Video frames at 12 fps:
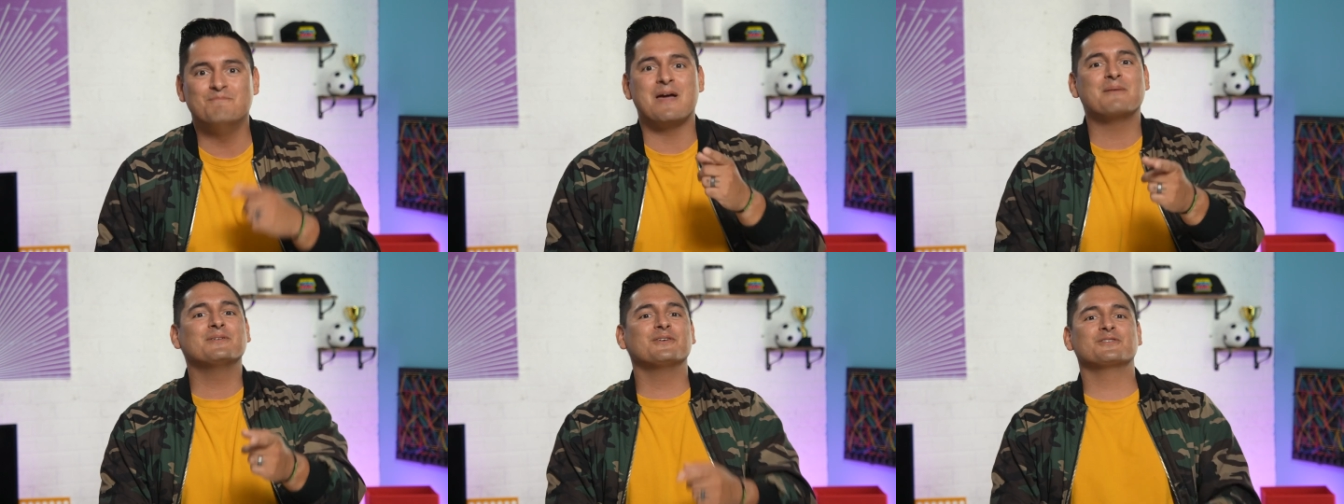
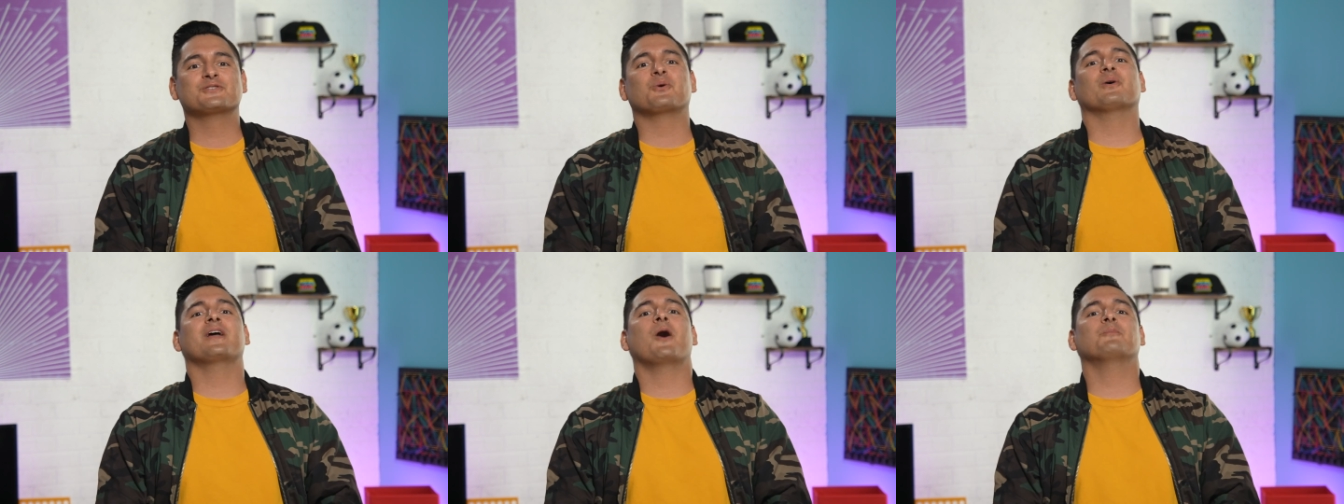Maybe their
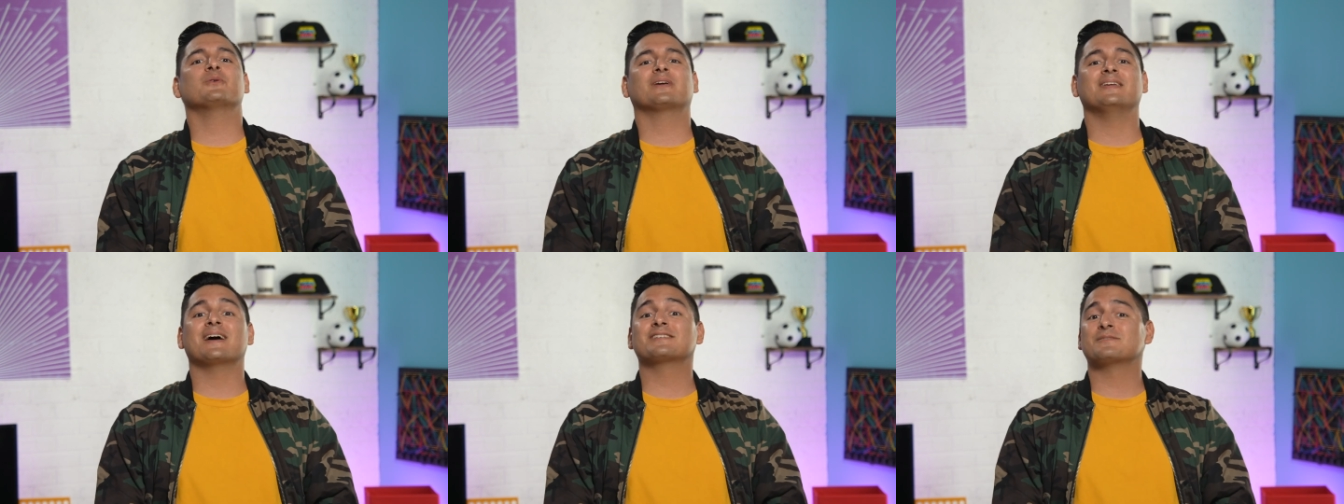story helped you
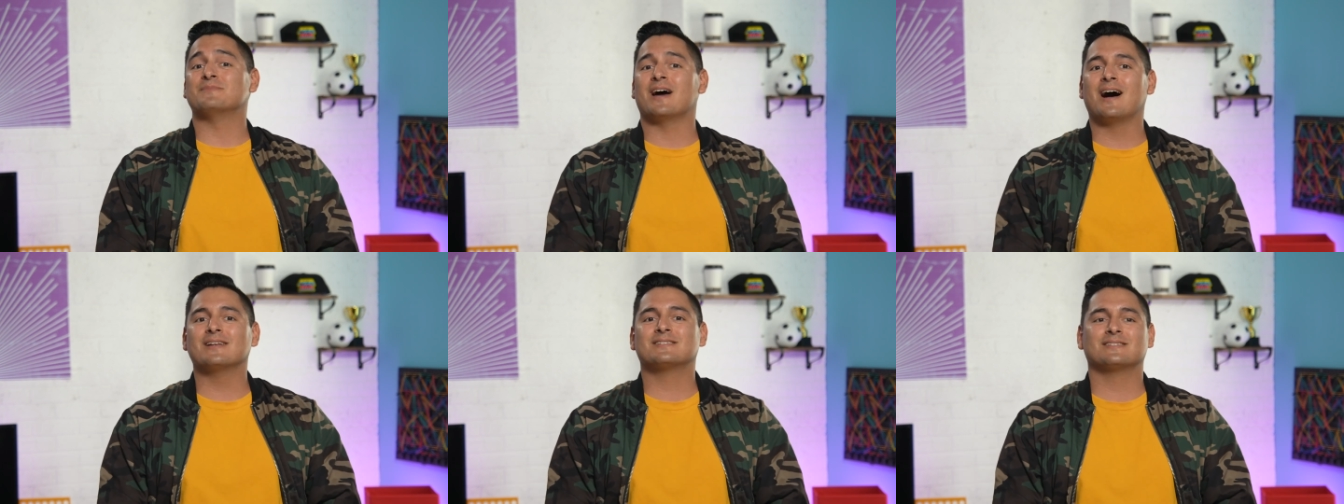connect some
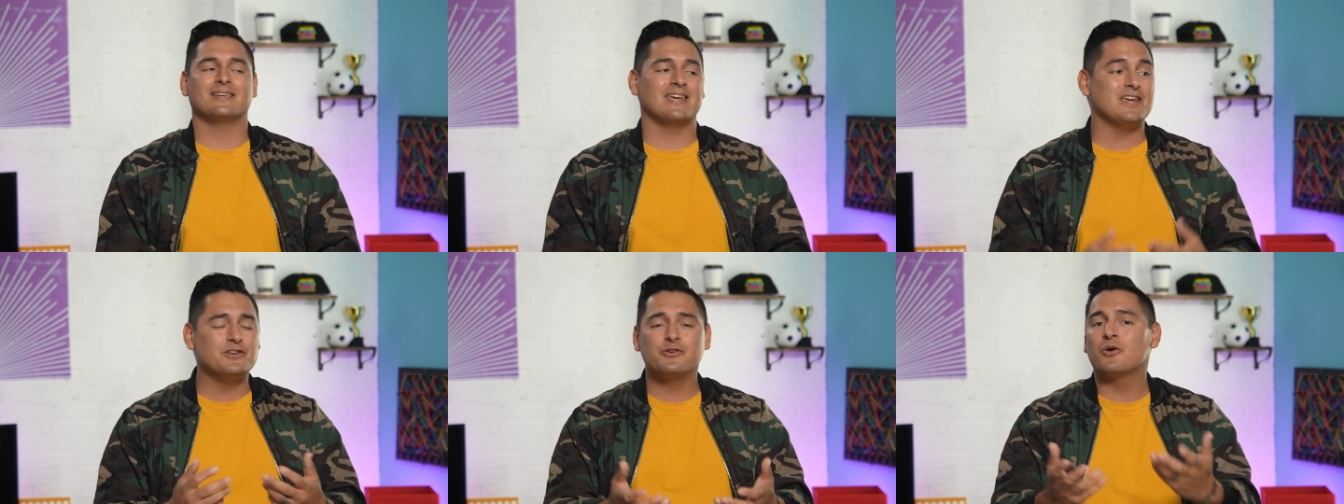dots
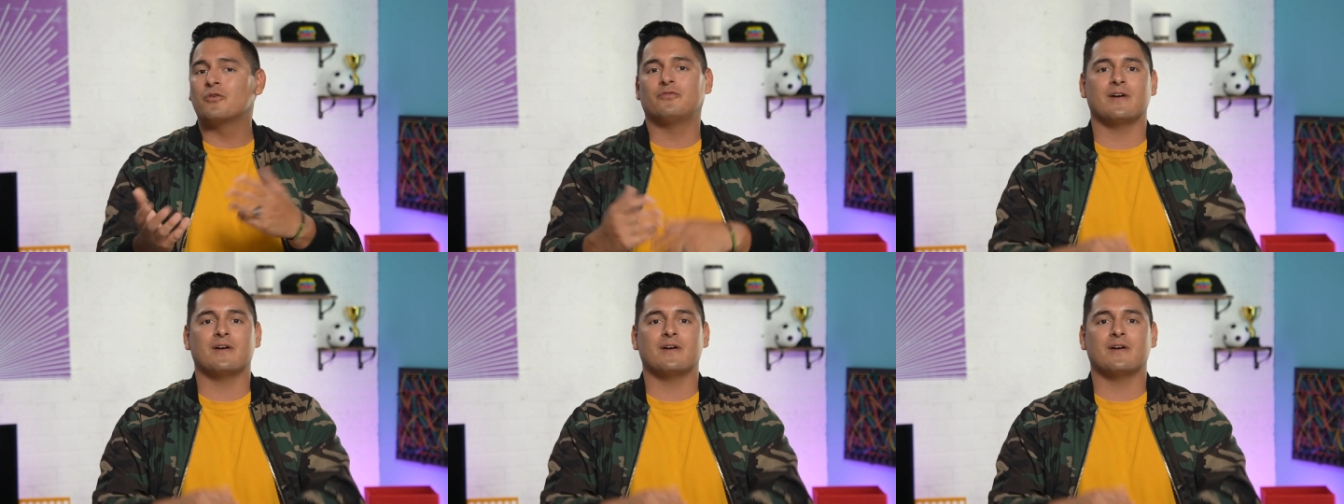in your own